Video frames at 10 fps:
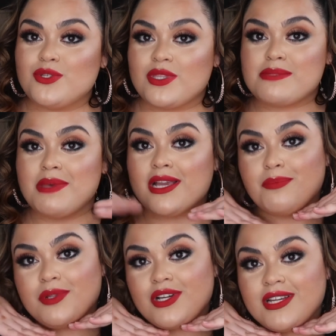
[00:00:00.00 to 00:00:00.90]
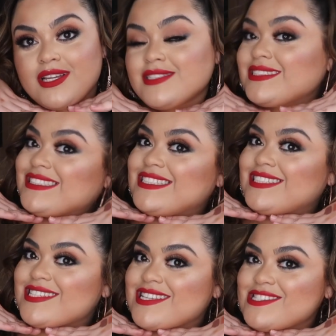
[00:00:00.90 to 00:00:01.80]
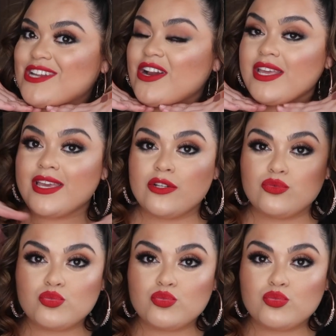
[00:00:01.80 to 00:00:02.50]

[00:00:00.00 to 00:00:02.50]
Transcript: do this makeup look. Let's get started,